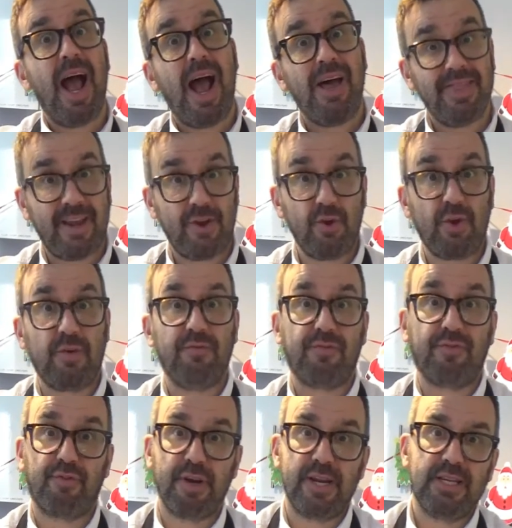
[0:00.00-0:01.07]
and then you can
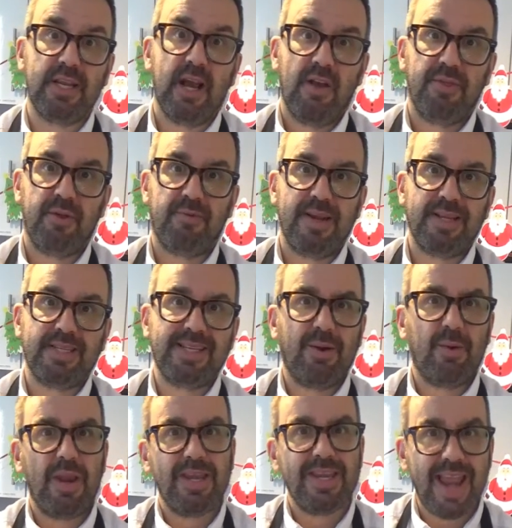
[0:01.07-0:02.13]
freeze the rest down,
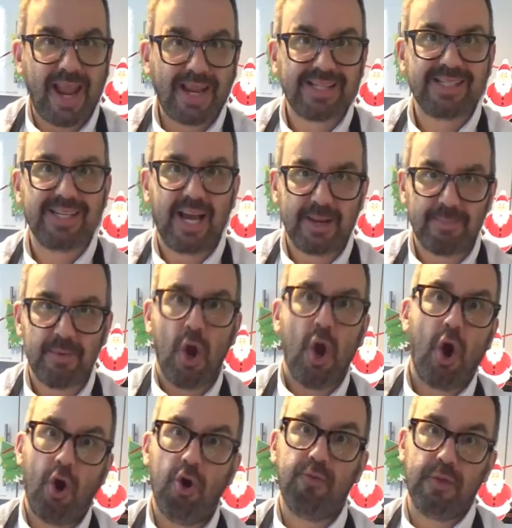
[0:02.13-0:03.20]
and next time
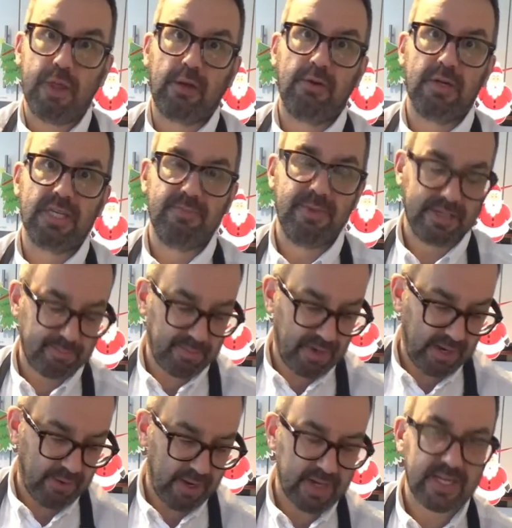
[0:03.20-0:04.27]
over the Christmas
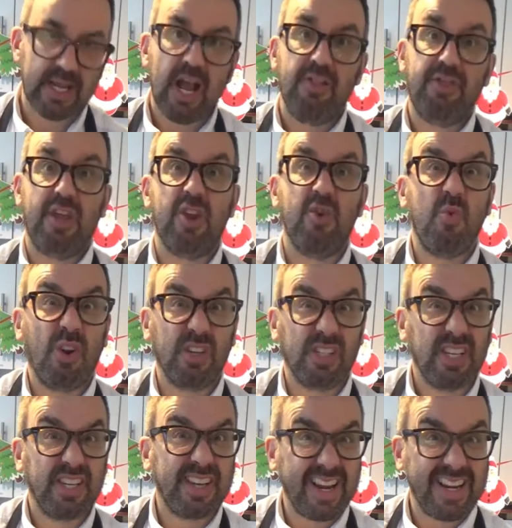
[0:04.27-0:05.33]
period that you want a
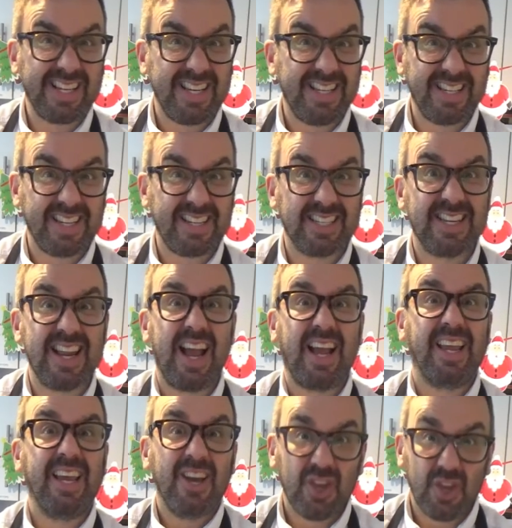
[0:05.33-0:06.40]
nice Indian snack,
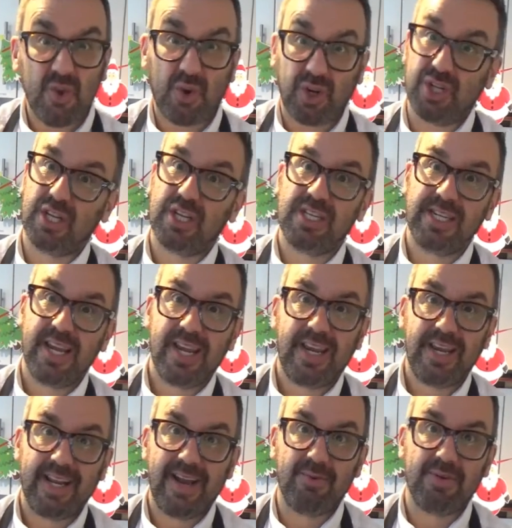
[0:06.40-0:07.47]
you could just take
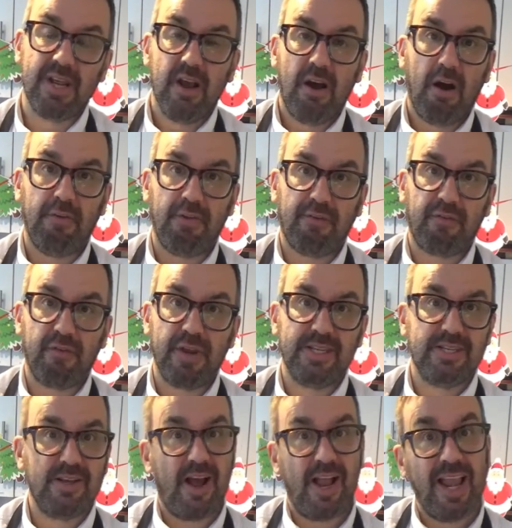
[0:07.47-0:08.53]
it out of the
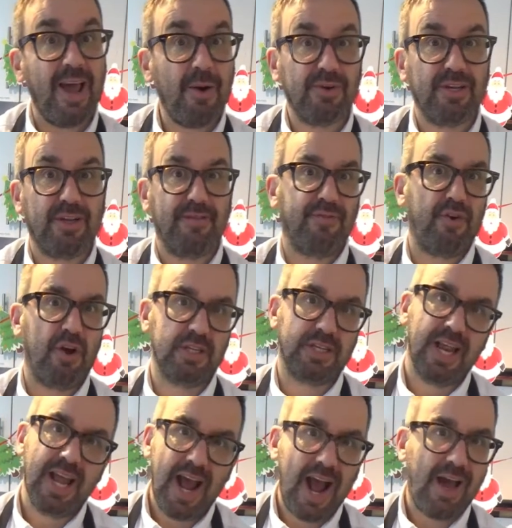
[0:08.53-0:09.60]
freezer, allow it to defrost
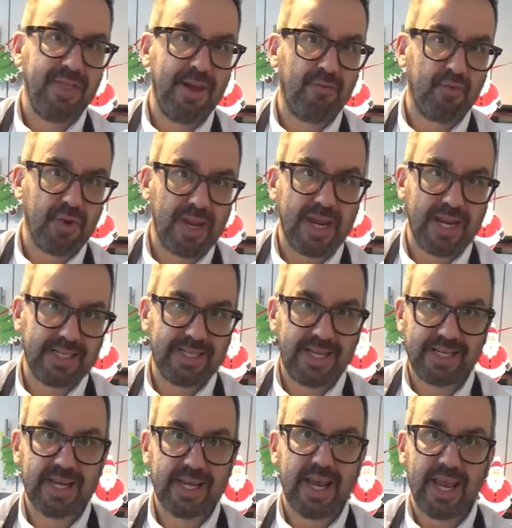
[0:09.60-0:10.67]
and then reheat
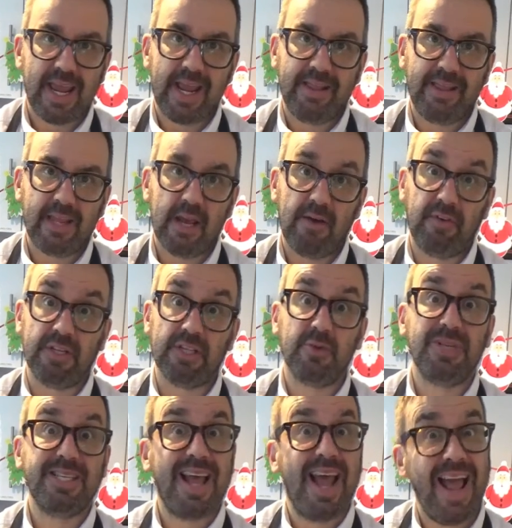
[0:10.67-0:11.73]
it in the oven, so
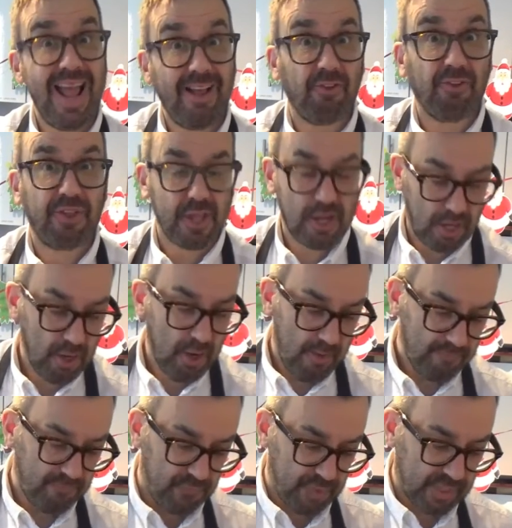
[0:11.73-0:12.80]
it's a healthier,
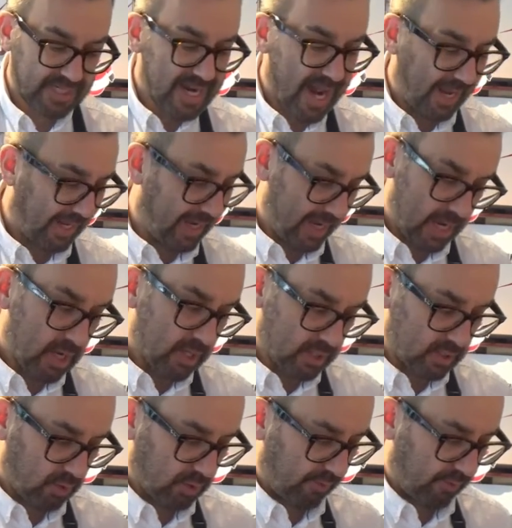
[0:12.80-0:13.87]
snacky
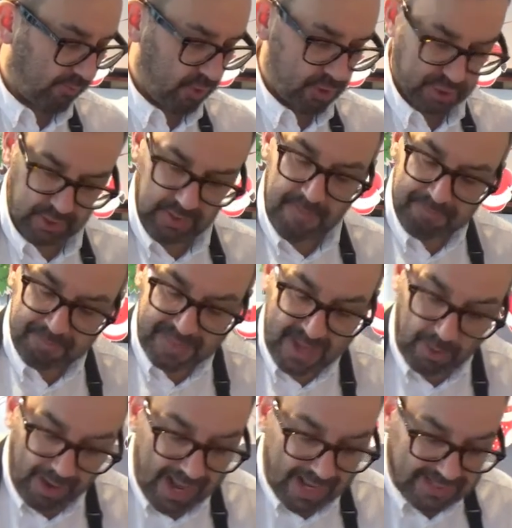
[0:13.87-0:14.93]
sort of version.
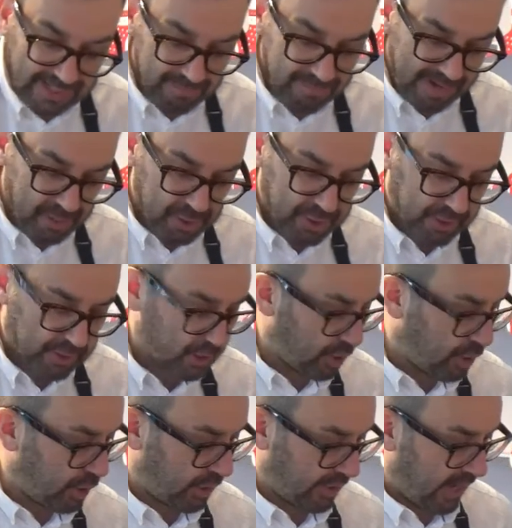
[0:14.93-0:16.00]
Now, as I mentioned
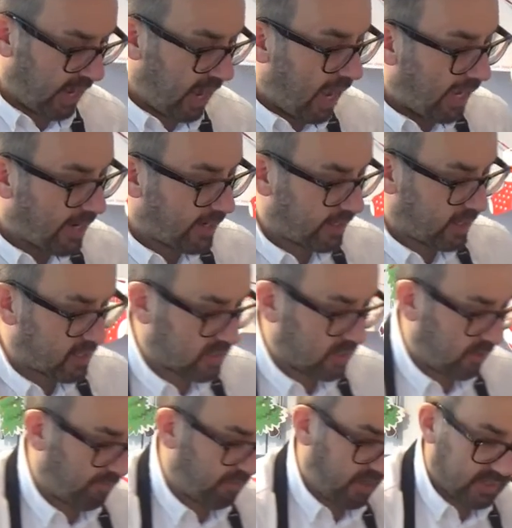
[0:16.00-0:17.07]
earlier, I'm going to
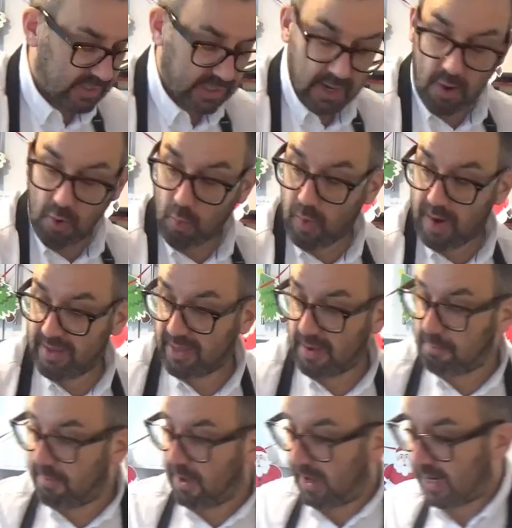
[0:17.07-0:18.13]
serve this with
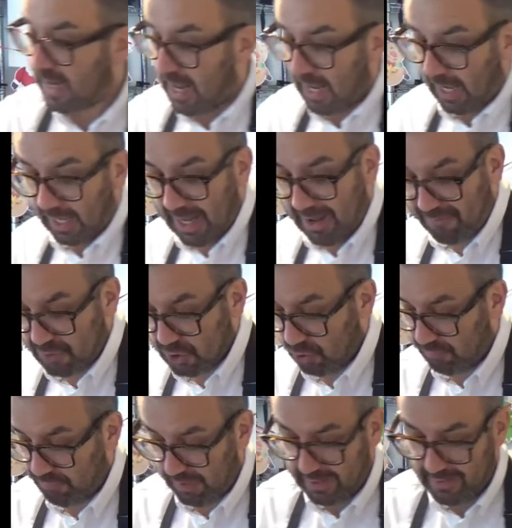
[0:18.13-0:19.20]
my
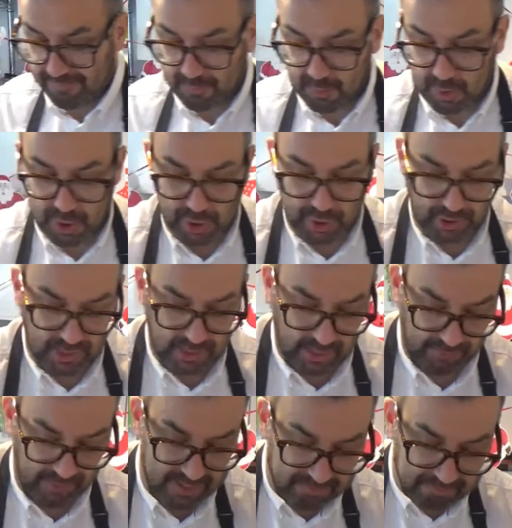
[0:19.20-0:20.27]
leftover turkey
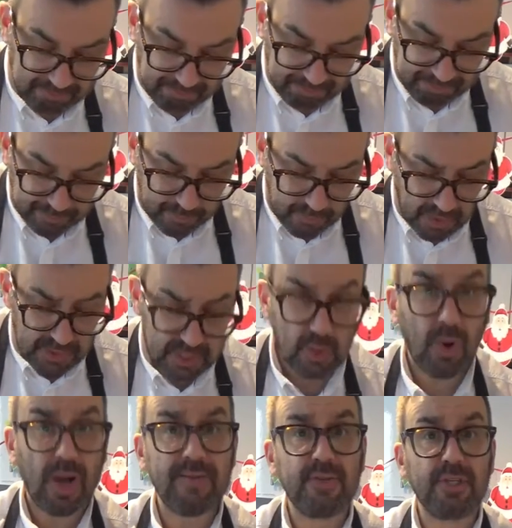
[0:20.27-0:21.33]
curry.
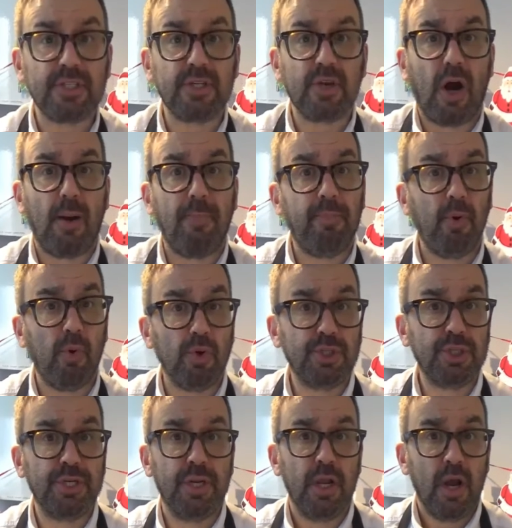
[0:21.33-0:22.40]
So I've just got a
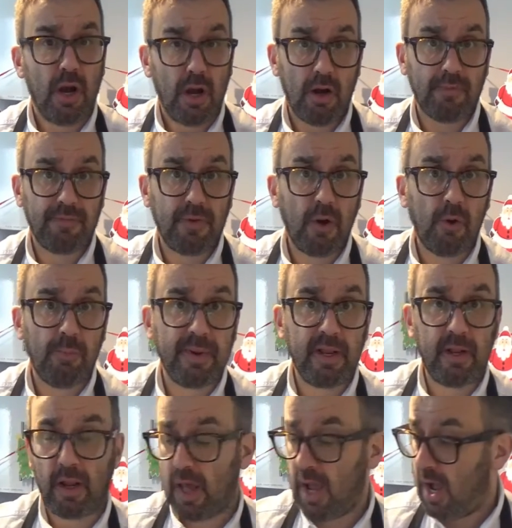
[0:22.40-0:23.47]
portion of
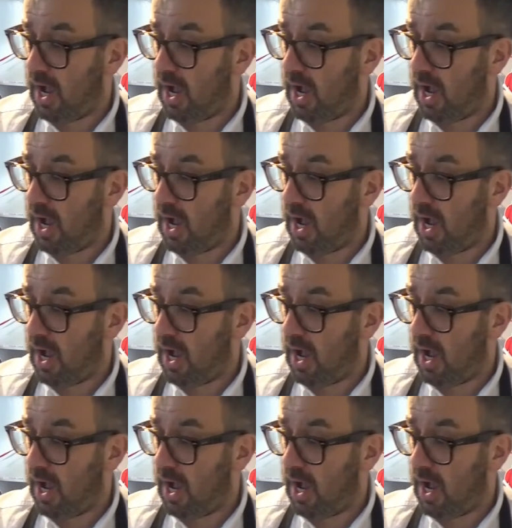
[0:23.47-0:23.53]
wholemeal